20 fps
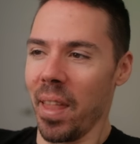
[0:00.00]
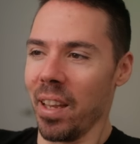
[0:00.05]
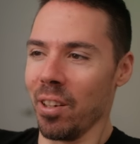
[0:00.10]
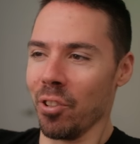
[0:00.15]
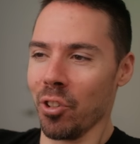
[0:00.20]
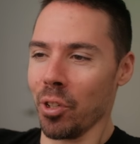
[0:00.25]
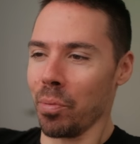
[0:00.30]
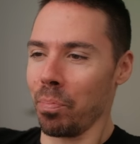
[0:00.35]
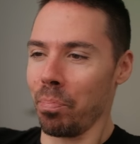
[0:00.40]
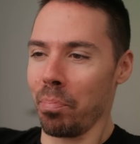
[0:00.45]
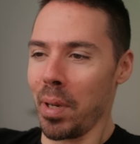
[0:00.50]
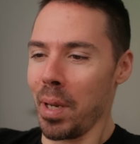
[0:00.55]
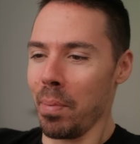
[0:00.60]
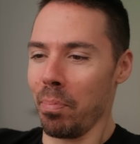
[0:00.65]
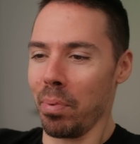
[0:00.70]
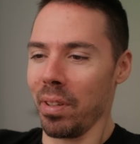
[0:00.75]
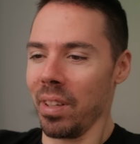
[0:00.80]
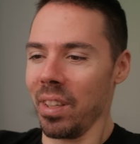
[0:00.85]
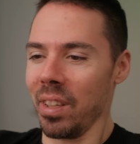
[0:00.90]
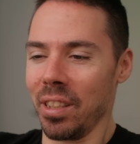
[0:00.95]
Just
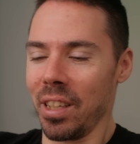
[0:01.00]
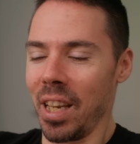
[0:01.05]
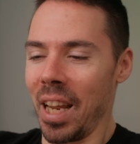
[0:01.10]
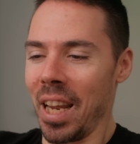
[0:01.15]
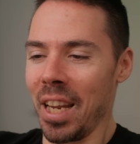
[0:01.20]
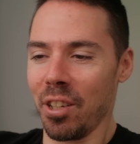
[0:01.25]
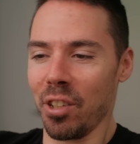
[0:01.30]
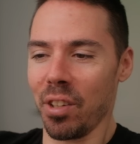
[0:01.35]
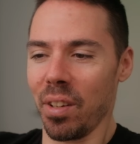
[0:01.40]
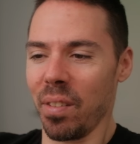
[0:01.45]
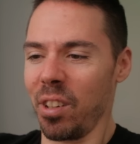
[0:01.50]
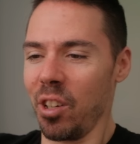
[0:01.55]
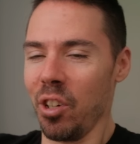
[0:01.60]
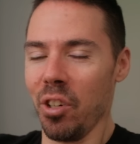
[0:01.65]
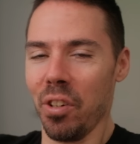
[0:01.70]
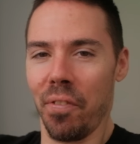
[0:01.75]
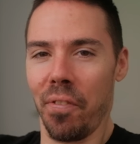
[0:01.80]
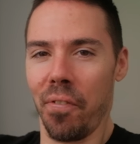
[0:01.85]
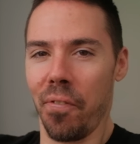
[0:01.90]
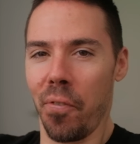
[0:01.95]
people, takes a
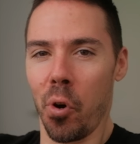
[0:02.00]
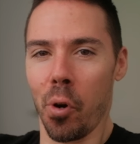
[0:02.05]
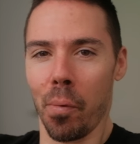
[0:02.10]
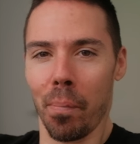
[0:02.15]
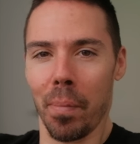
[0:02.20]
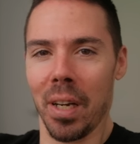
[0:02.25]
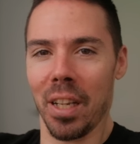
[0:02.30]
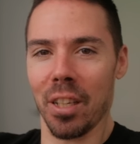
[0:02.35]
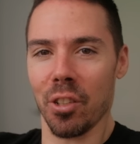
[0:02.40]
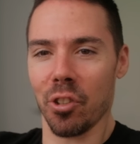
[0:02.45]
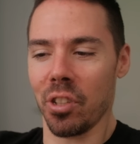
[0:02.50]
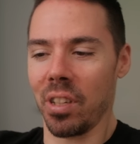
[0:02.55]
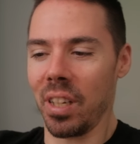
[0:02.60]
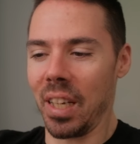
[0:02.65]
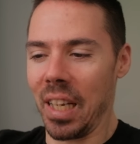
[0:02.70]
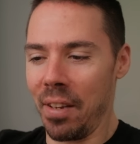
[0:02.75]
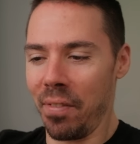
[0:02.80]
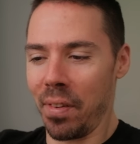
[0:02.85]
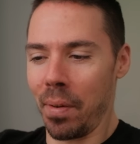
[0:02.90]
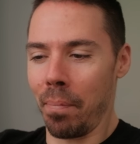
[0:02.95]
good 4 minutes to
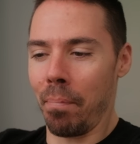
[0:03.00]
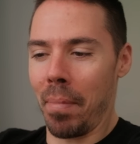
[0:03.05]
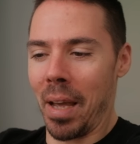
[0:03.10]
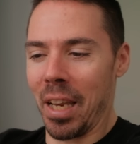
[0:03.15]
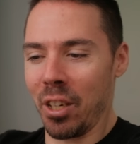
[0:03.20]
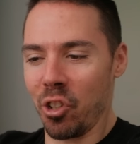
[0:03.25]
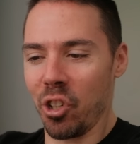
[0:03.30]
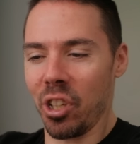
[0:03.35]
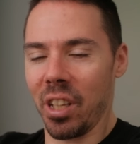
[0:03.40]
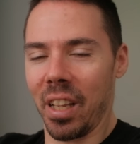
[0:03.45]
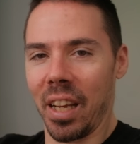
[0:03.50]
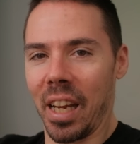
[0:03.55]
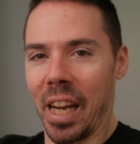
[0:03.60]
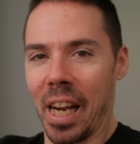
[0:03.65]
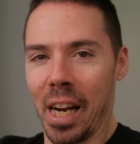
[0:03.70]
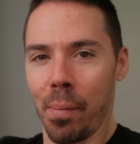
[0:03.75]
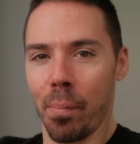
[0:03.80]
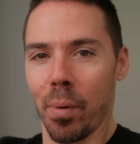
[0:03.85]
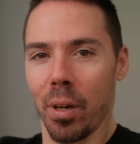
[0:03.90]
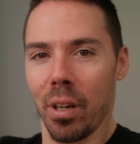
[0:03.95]
even mention the
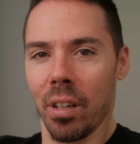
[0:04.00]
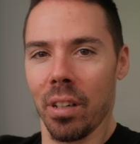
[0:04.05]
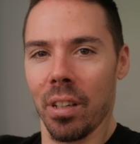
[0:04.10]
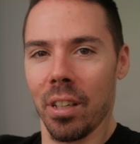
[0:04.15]
camera.